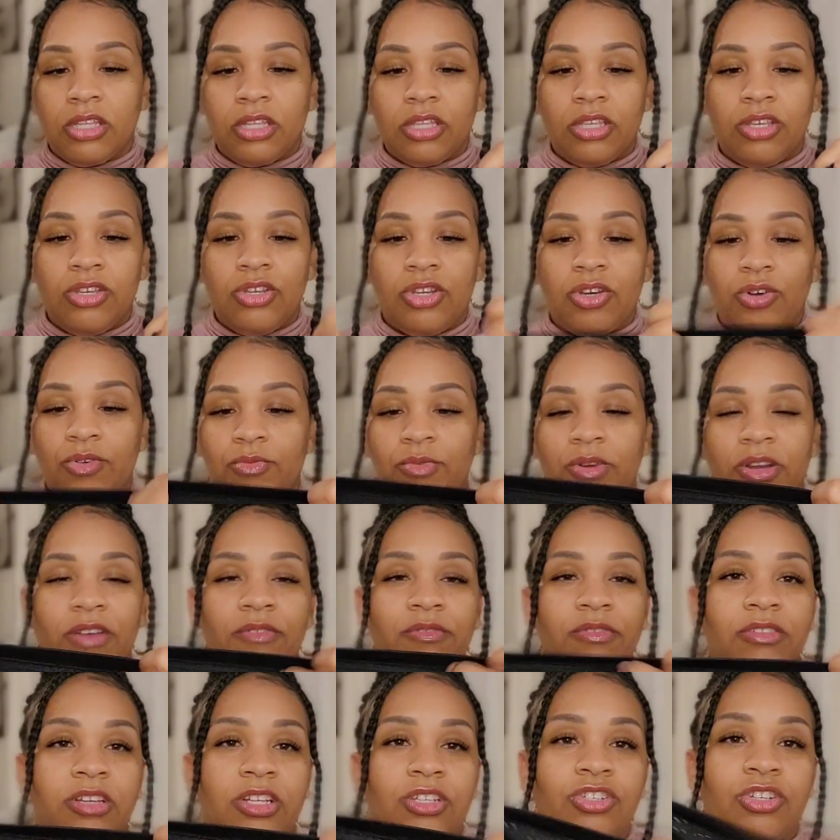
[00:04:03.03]
you know,
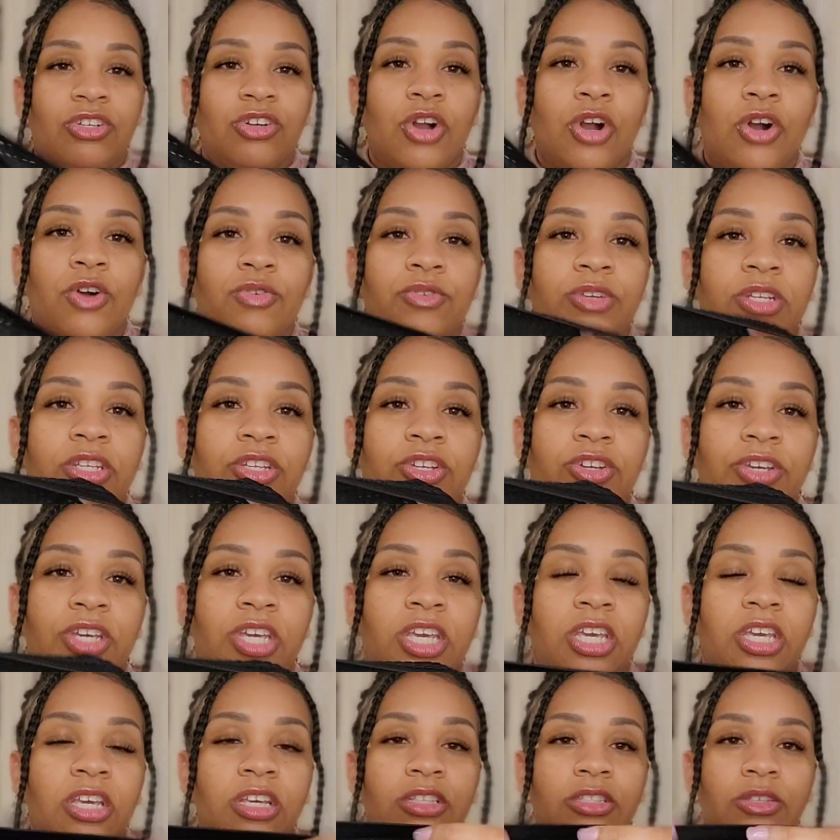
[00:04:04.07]
whatever that you're holding, your
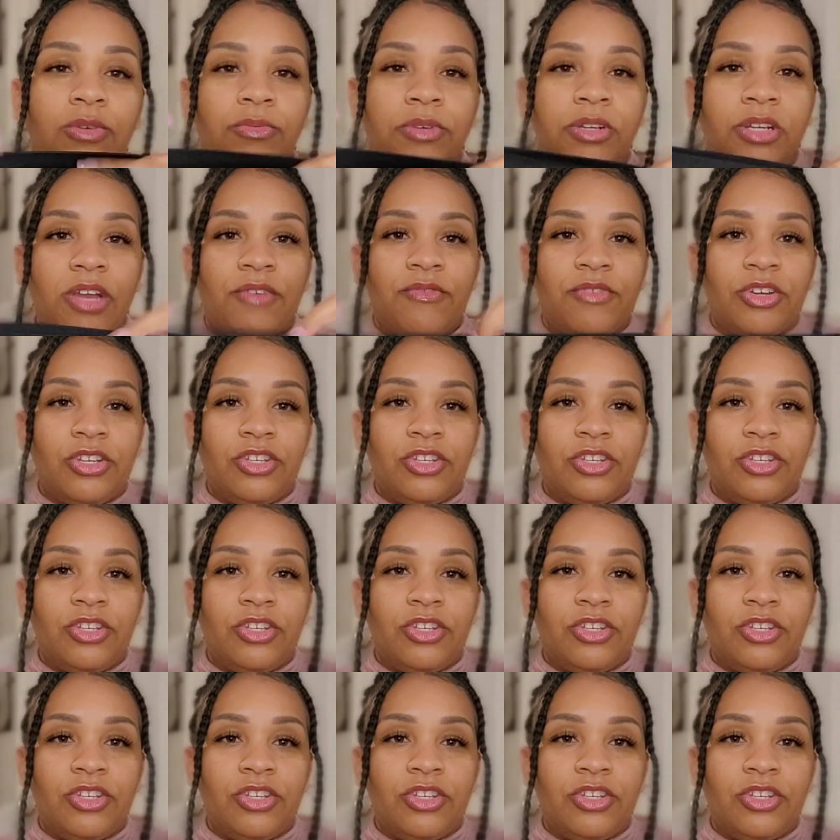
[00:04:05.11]
keys or whatever,